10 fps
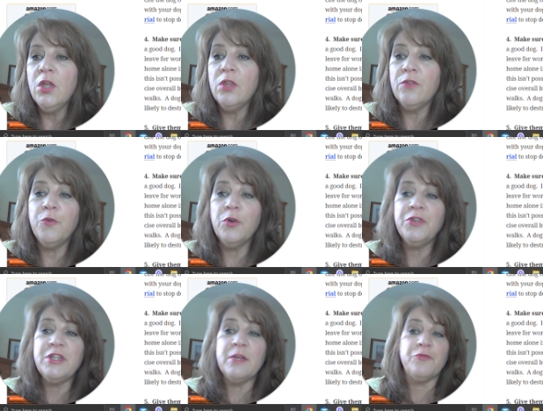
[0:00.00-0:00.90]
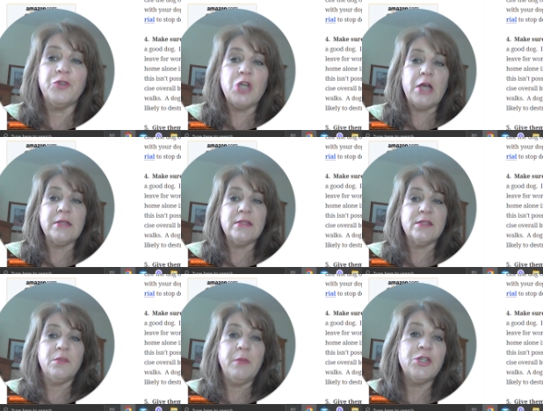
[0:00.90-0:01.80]
The fourth tip for dogs
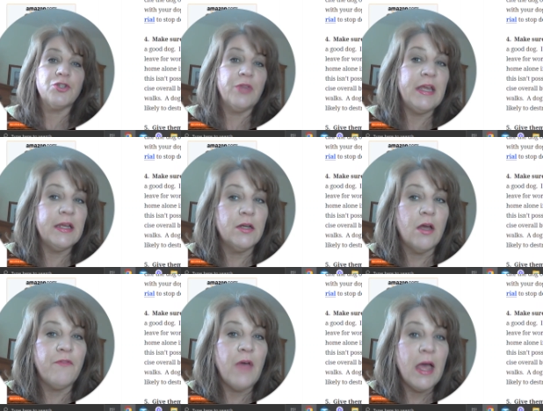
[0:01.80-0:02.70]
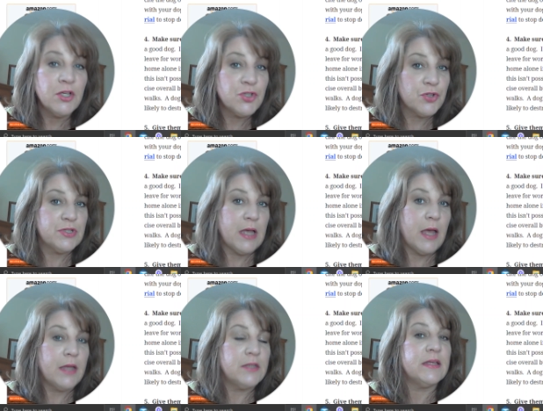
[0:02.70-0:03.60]
is to make sure they get enough
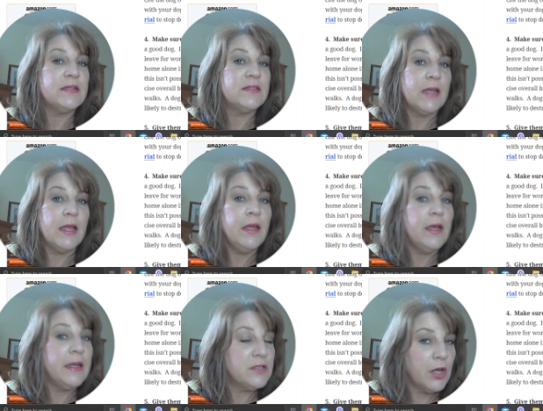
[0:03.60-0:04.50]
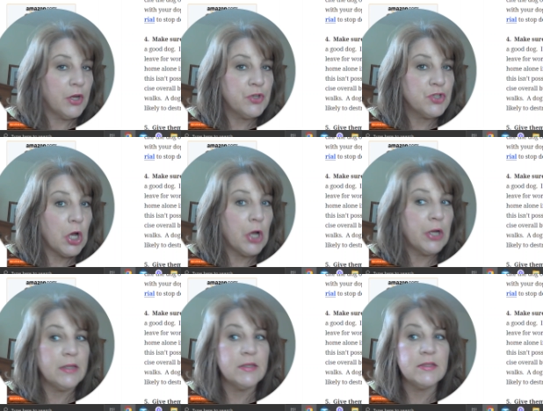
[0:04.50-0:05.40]
exercise. They say a tired
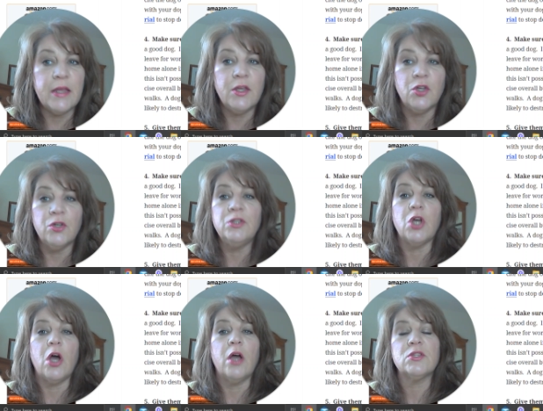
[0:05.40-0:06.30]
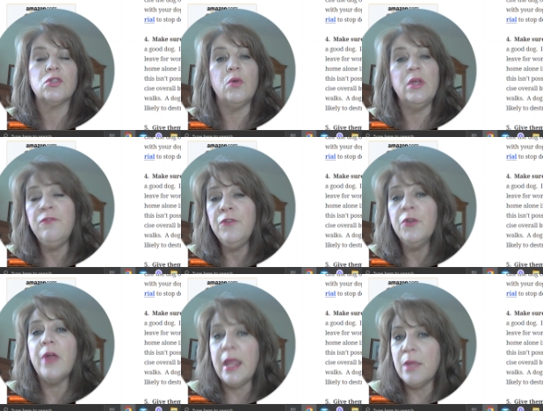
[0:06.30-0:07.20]
dog is a good dog. So if
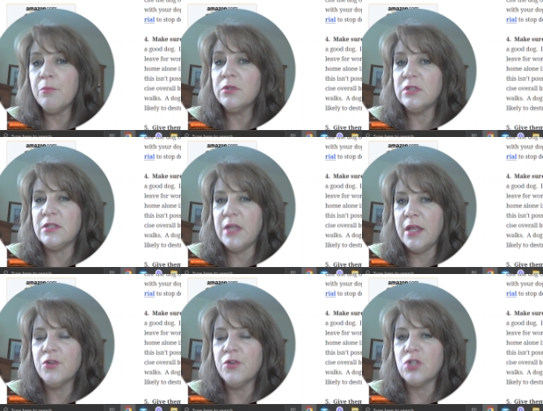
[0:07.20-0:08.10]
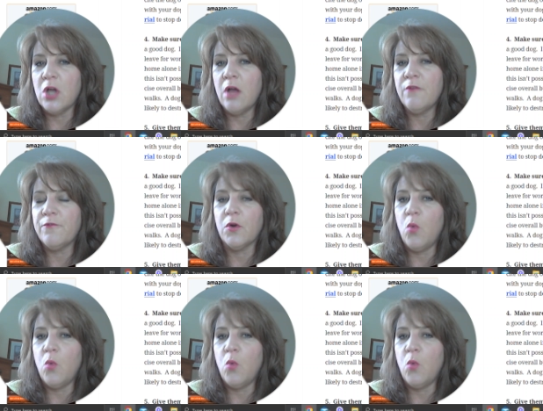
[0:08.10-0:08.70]
you're able to take your dog for a